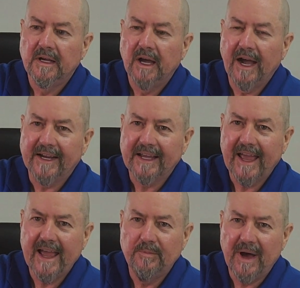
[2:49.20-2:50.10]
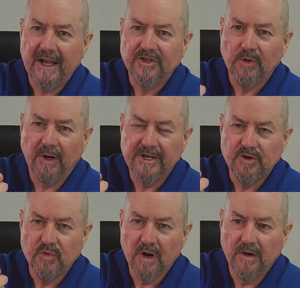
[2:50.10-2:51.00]
a CAN bus, or a
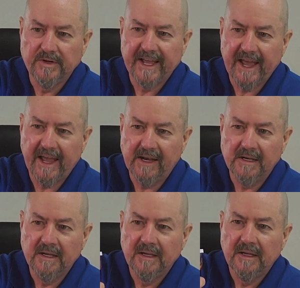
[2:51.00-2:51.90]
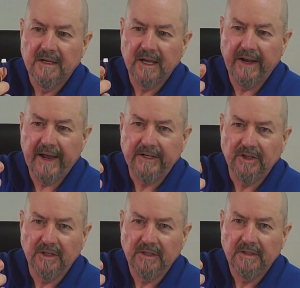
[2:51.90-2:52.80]
drone CAN
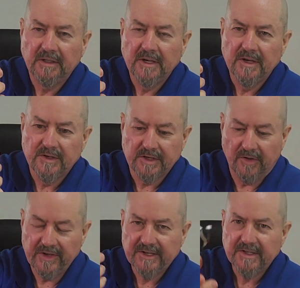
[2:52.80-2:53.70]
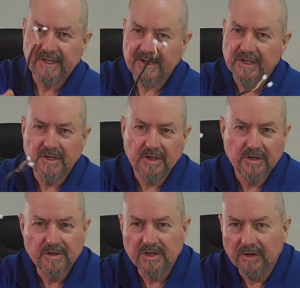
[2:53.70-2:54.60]
connector. So this doesn't
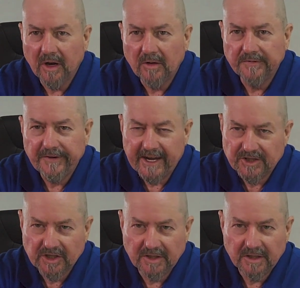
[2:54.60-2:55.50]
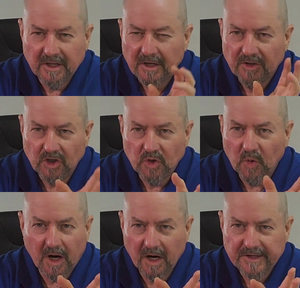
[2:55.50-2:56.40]
use your old-fashioned
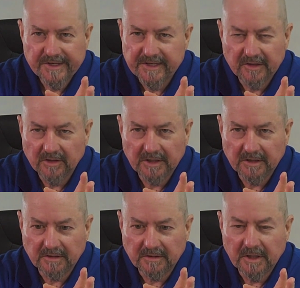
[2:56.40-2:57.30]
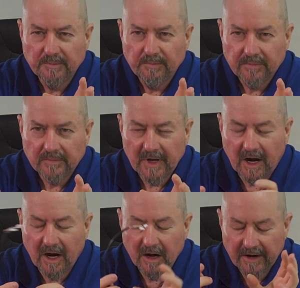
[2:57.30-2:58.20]
UART serial
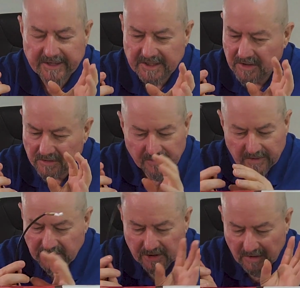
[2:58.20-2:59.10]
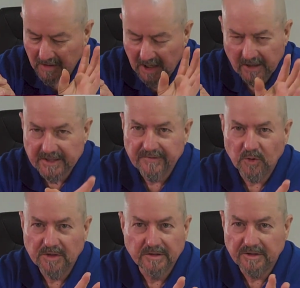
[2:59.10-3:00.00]
RS232,
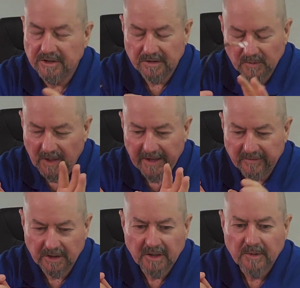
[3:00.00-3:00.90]
RS422, whatever